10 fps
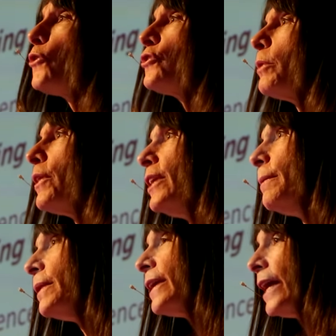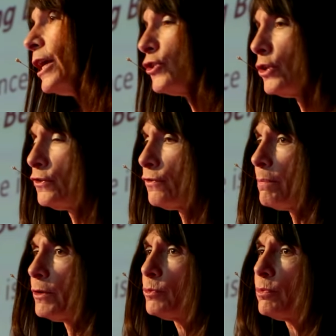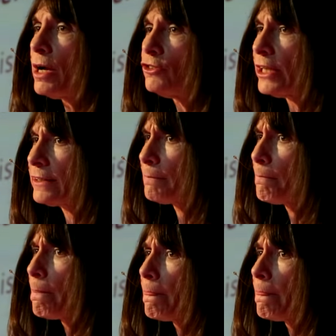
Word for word: So what are the implications from this project?